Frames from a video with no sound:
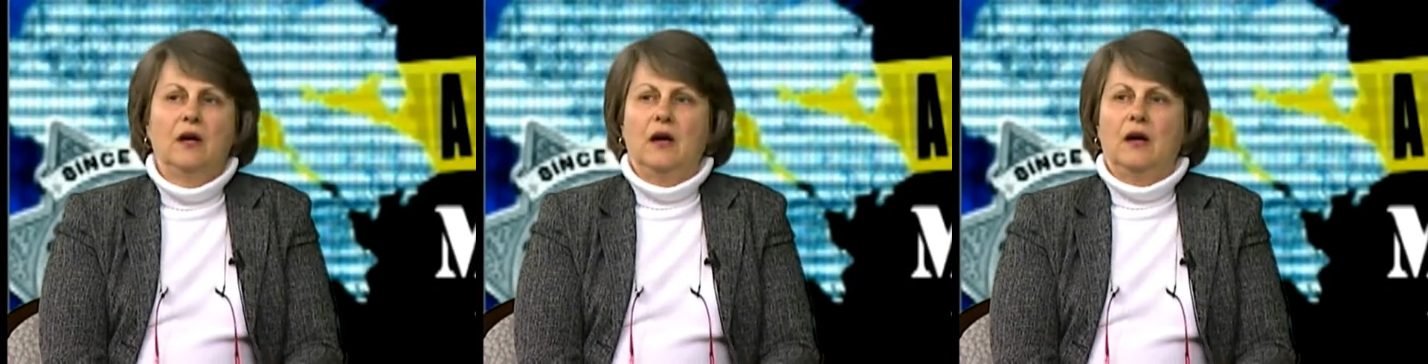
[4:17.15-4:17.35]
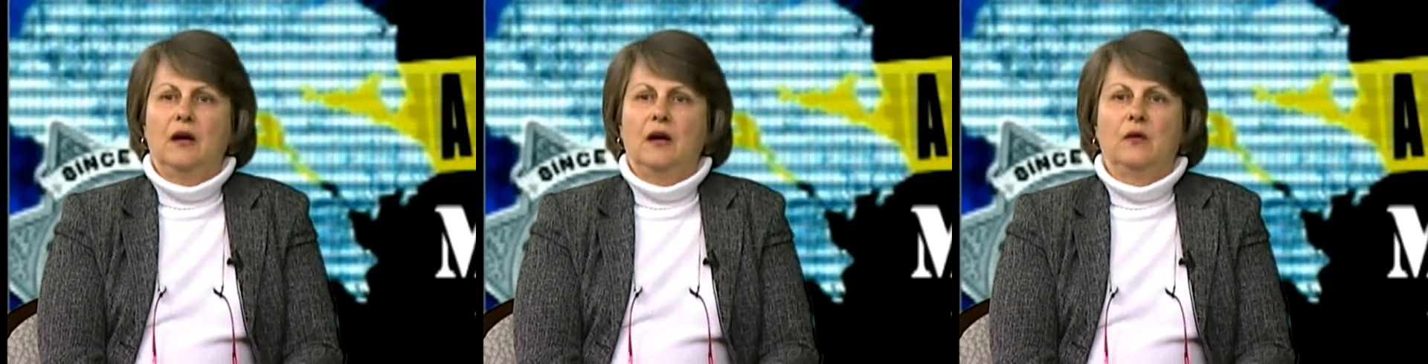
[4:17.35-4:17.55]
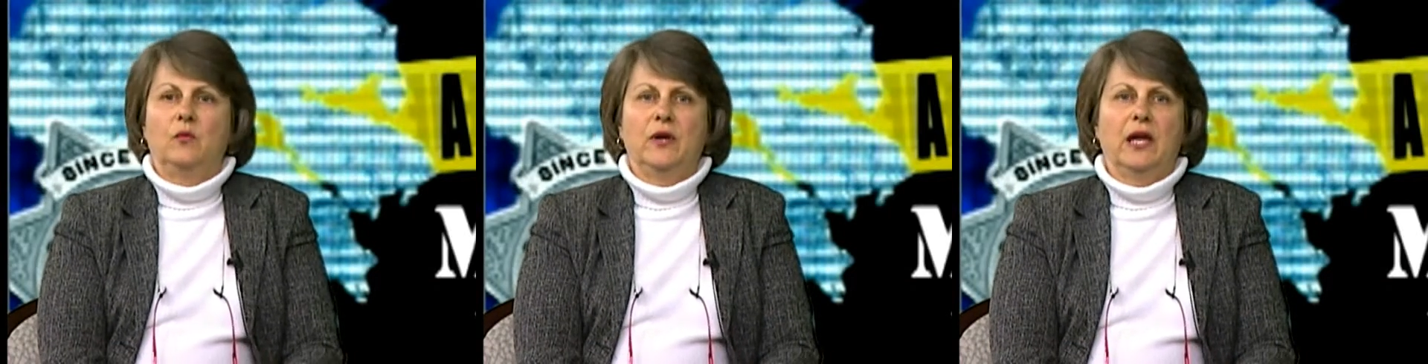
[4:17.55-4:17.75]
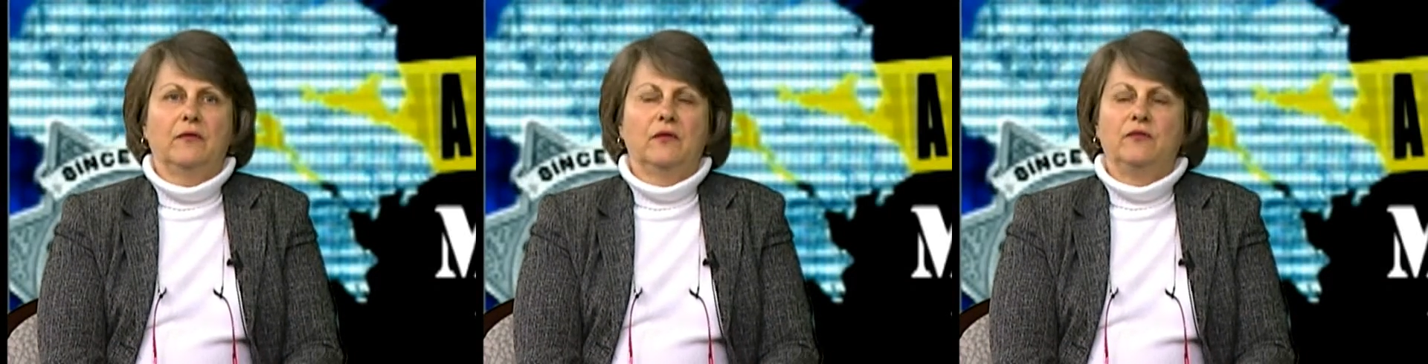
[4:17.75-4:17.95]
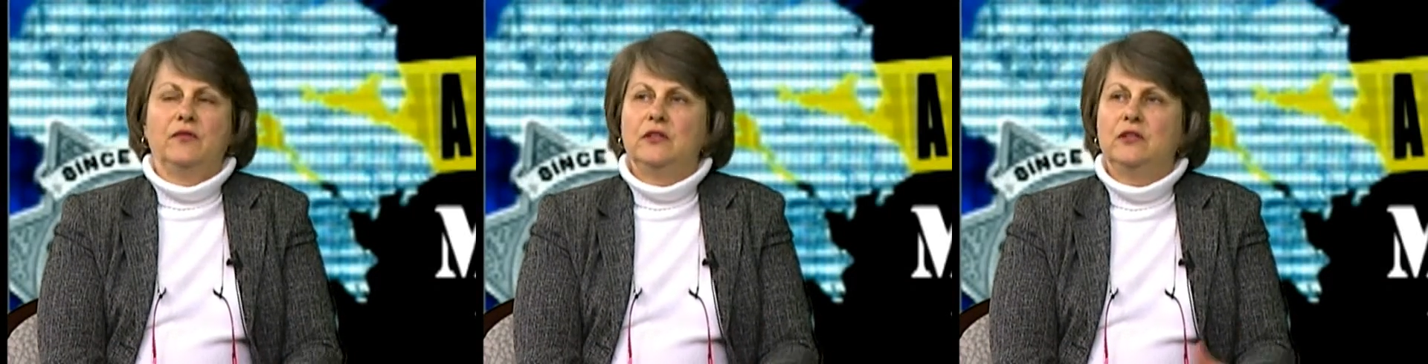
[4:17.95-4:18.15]
Uh, we have
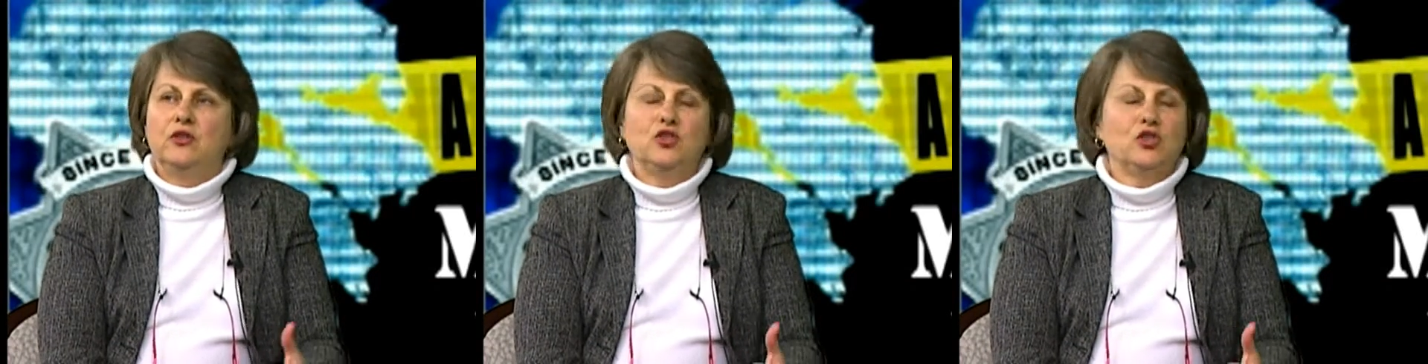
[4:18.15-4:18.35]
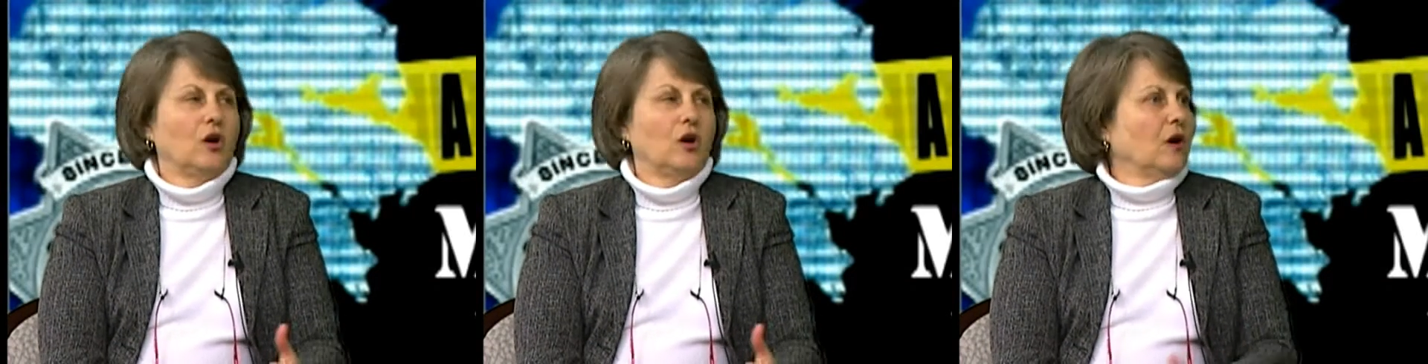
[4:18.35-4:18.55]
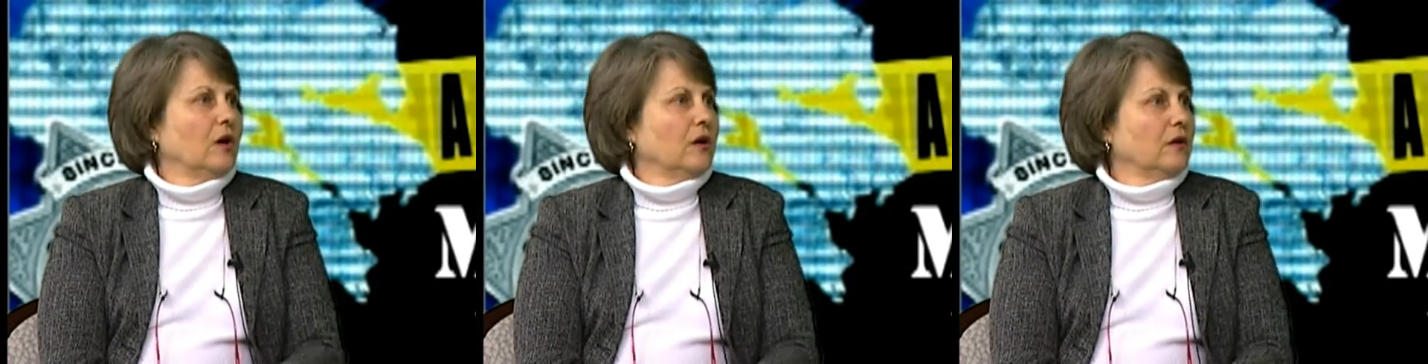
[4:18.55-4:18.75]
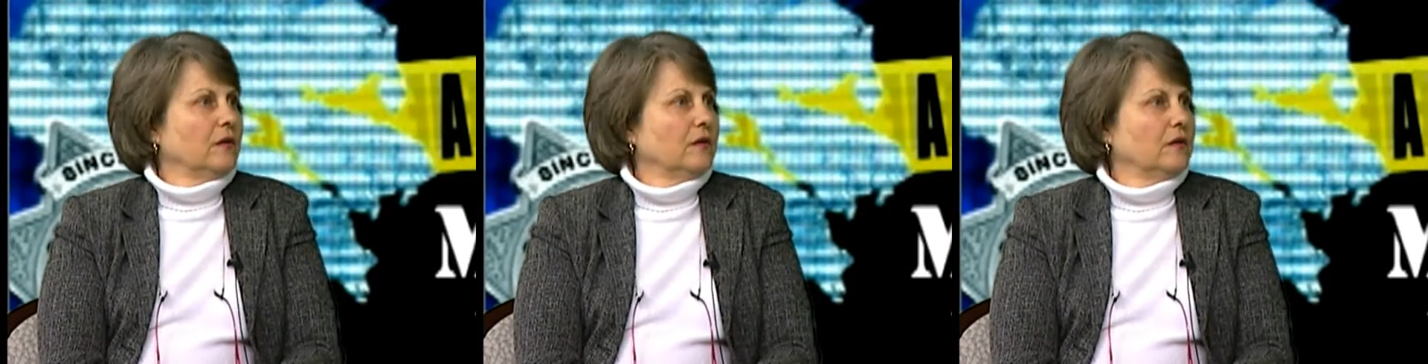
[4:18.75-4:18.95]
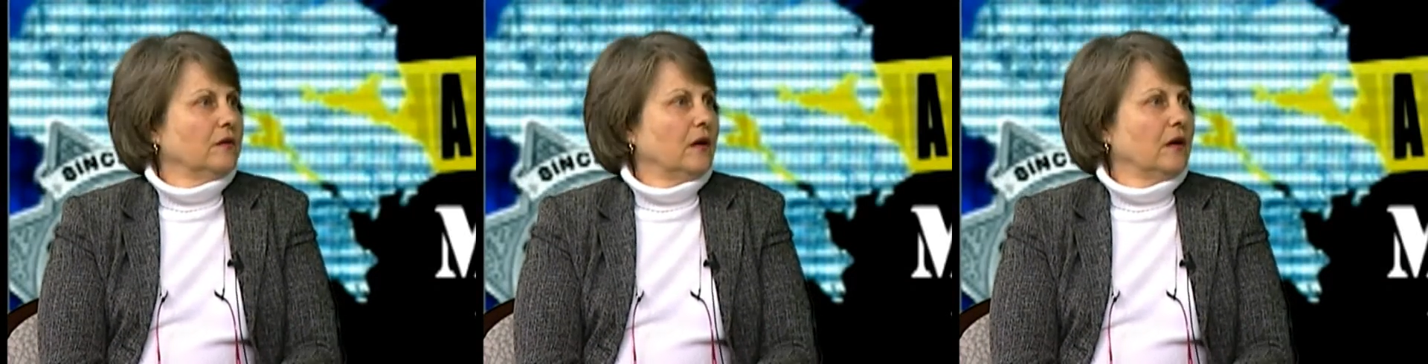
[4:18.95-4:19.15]
a vintage car
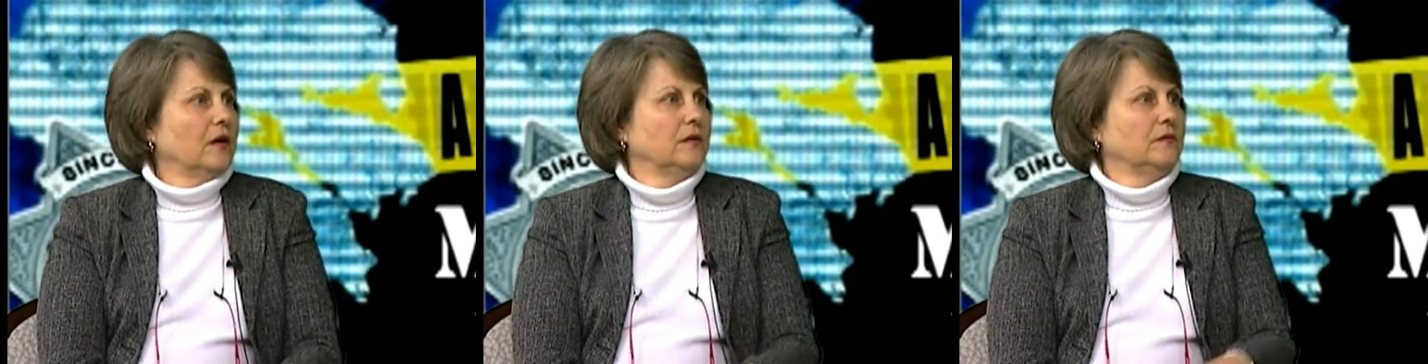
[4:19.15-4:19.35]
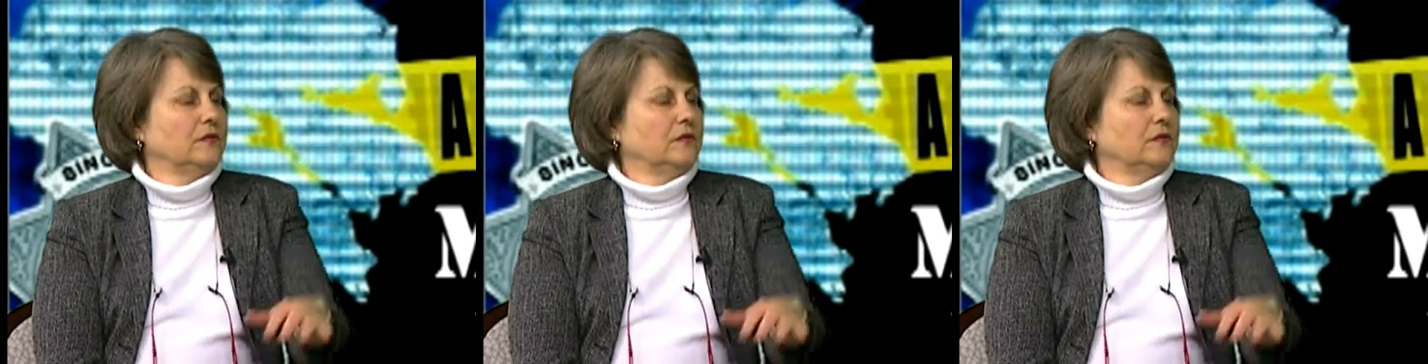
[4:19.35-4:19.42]
uh,